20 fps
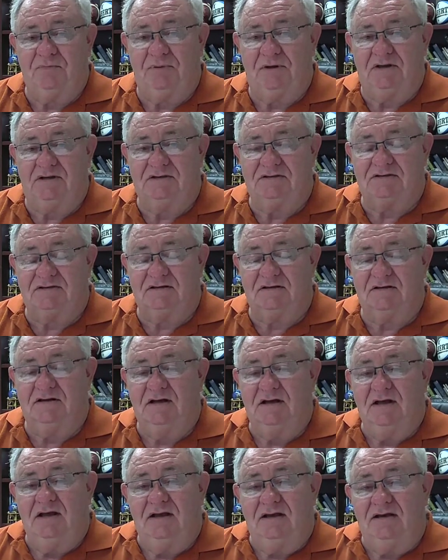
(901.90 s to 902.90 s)
the place. And
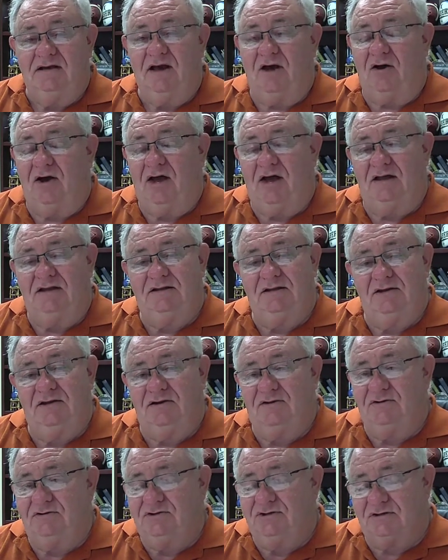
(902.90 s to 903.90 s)
now I,
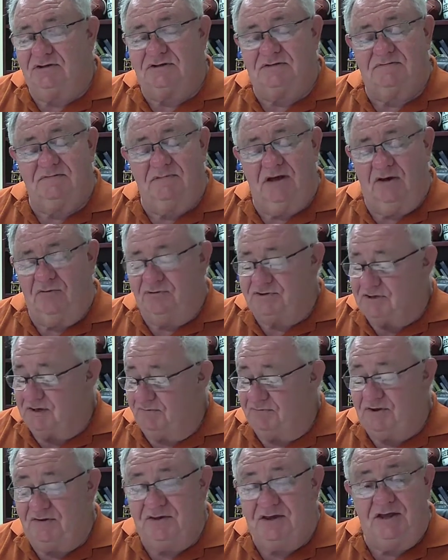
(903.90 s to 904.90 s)
you know, just
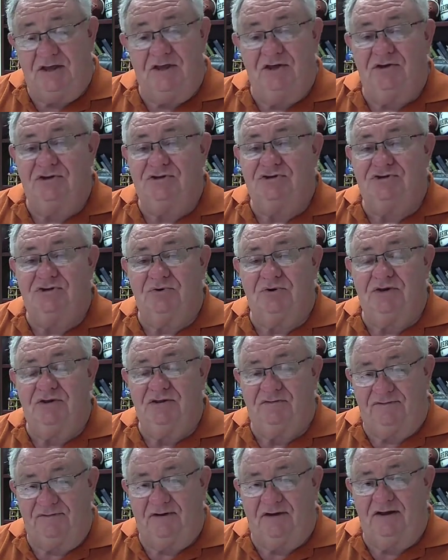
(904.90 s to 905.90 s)
something that you enjoy
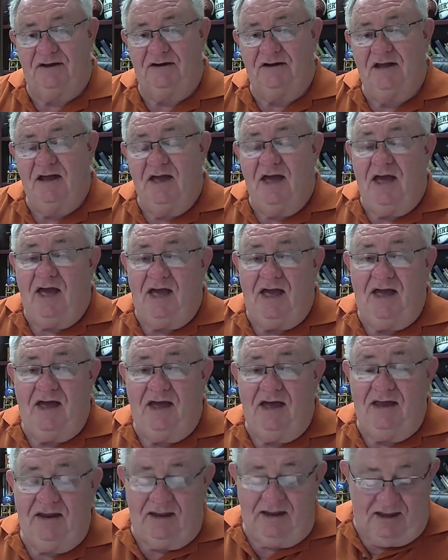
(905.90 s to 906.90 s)
the fun
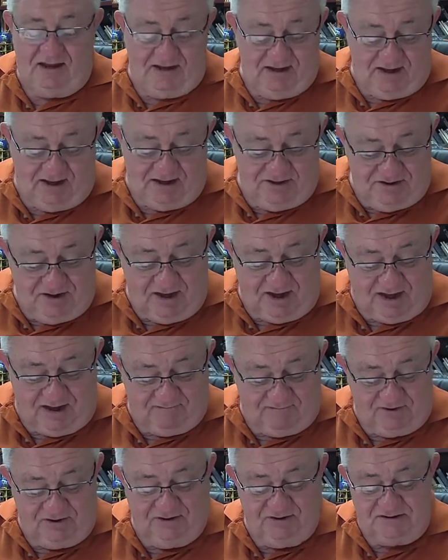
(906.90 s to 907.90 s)
and, uh, and, and you
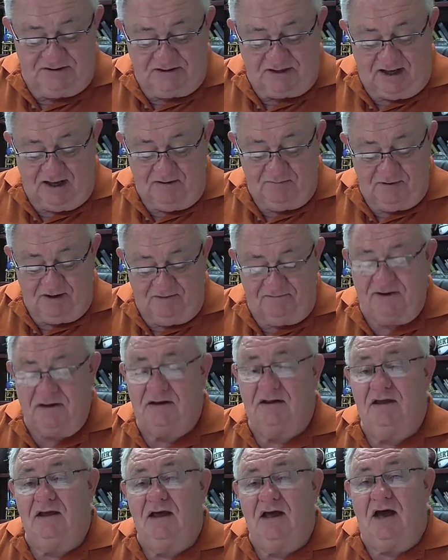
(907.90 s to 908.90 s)
have a good time of
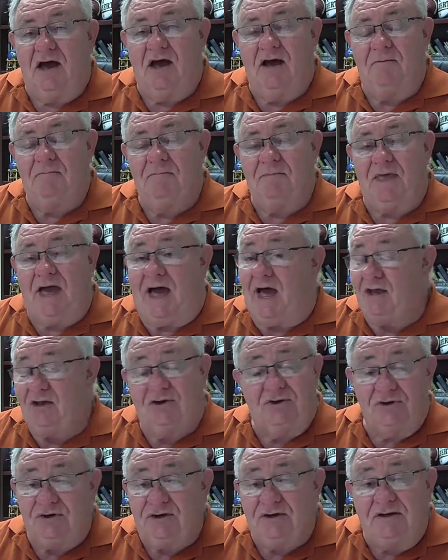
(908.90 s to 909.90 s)
it. Um, I
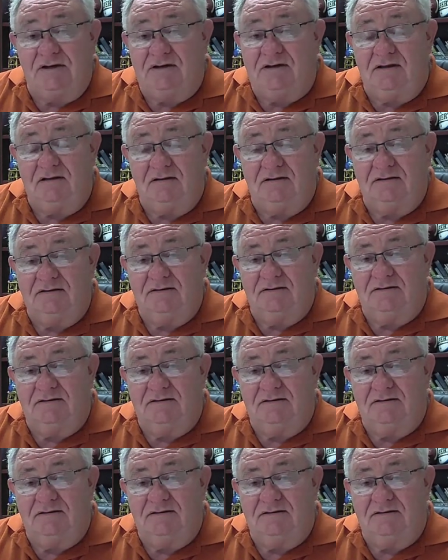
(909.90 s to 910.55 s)
could